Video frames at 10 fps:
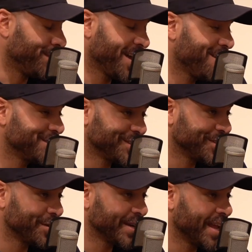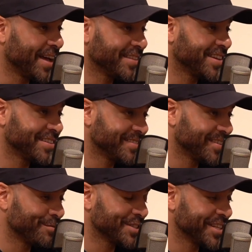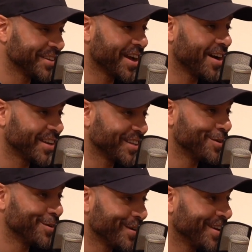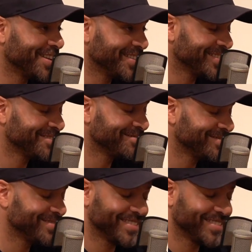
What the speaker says: he carries on doing that, then obviously you can't ignore it, and